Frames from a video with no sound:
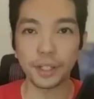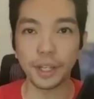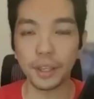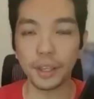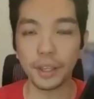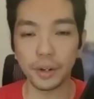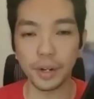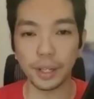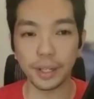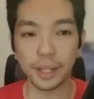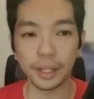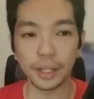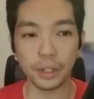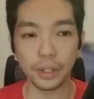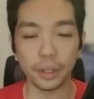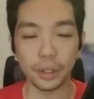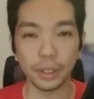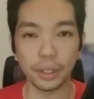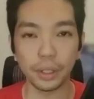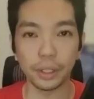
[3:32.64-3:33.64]
together at like
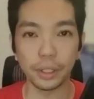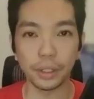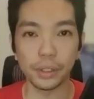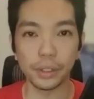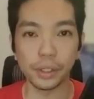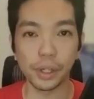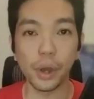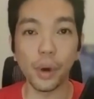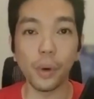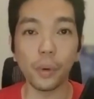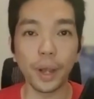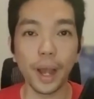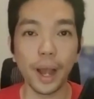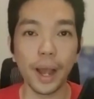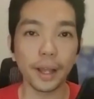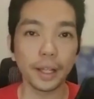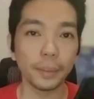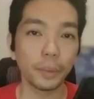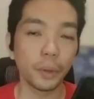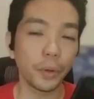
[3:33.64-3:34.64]
you like you, yo
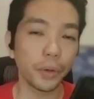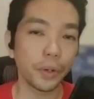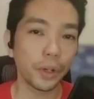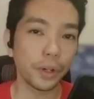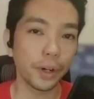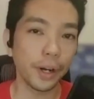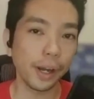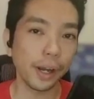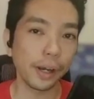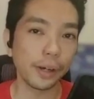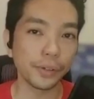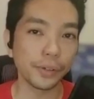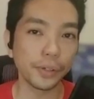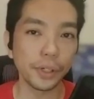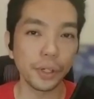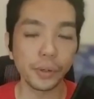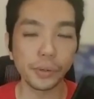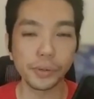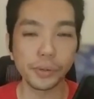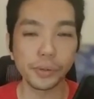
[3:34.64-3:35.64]
Kyle, I'm going to your house, or
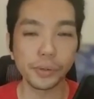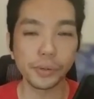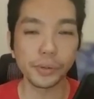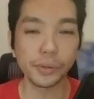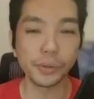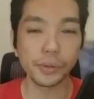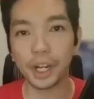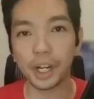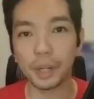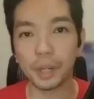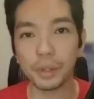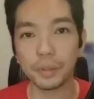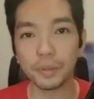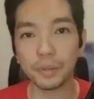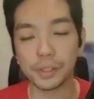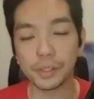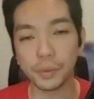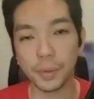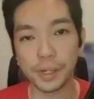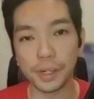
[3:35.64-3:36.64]
yo Sam, can I come
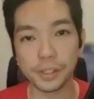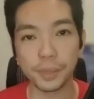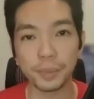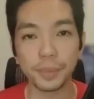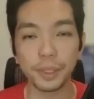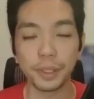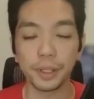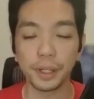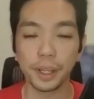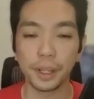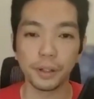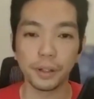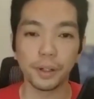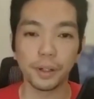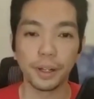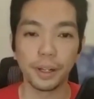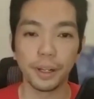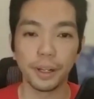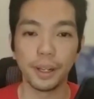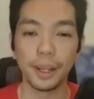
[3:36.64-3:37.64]
over? Let's write something together.
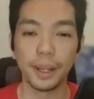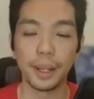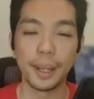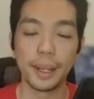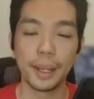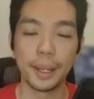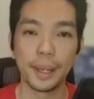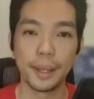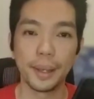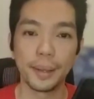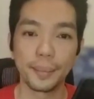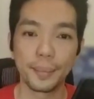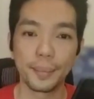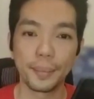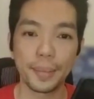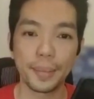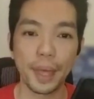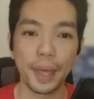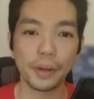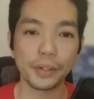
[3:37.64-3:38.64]
Something
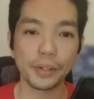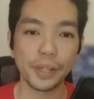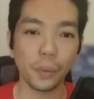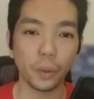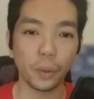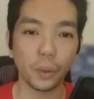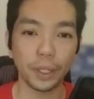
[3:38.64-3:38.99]
like that. How does that